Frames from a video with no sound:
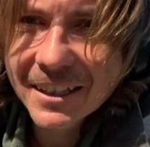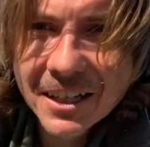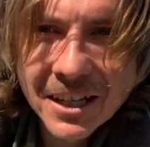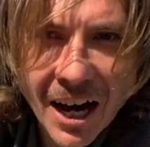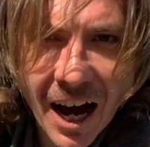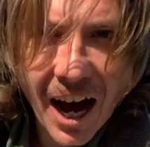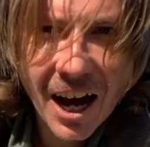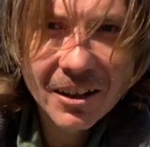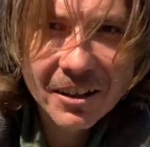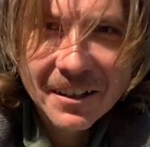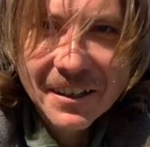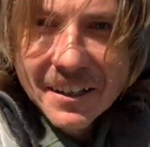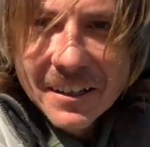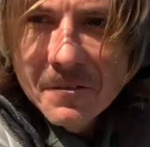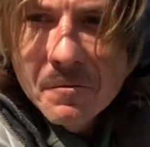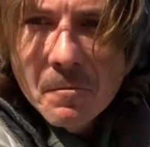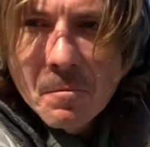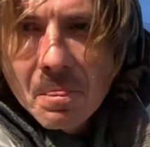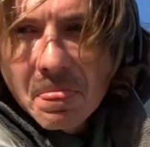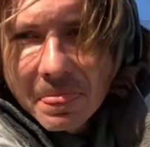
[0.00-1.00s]
color
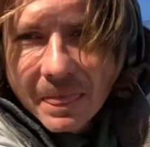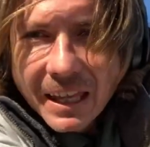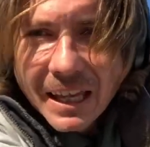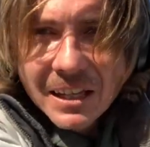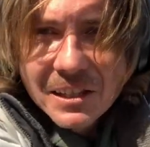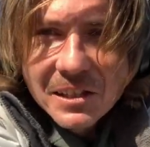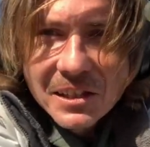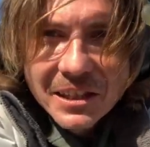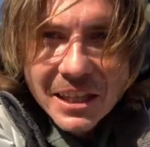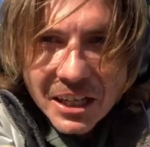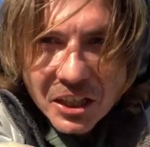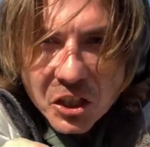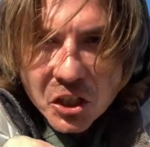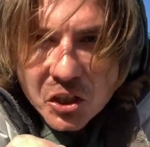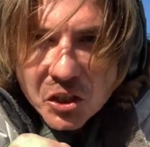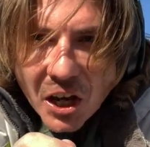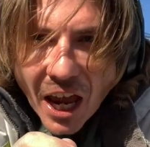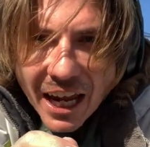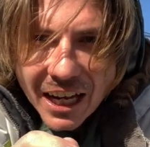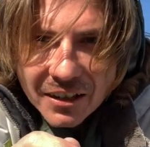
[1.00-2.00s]
is
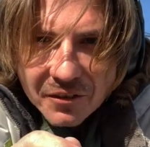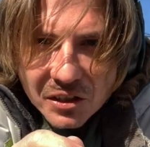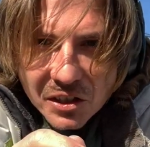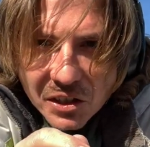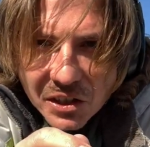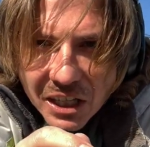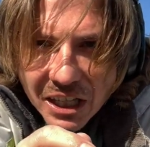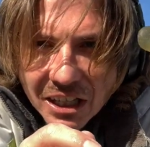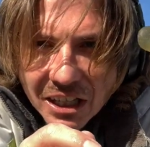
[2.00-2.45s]
this shade of sea